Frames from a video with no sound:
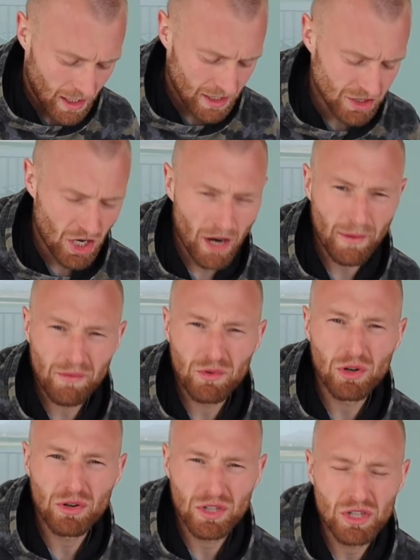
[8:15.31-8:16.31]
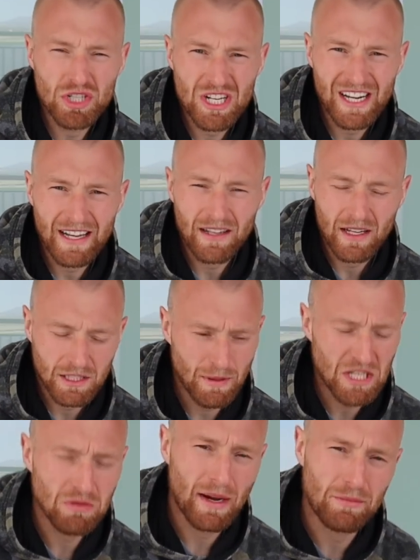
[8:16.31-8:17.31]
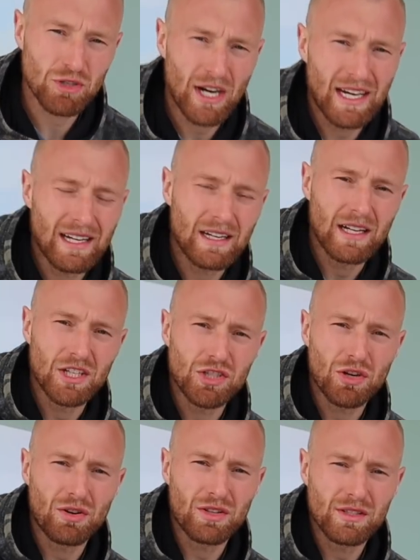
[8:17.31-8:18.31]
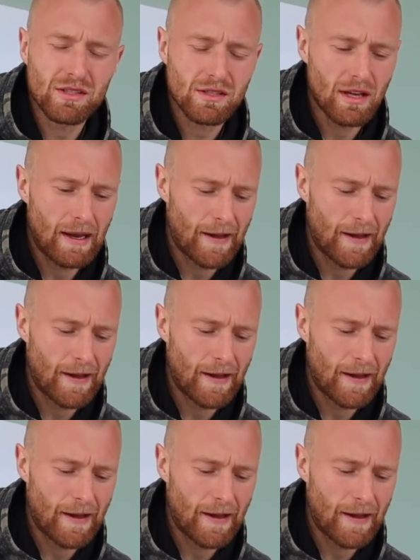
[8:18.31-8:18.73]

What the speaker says: As a common rule, usually, especially when I'm training endurance,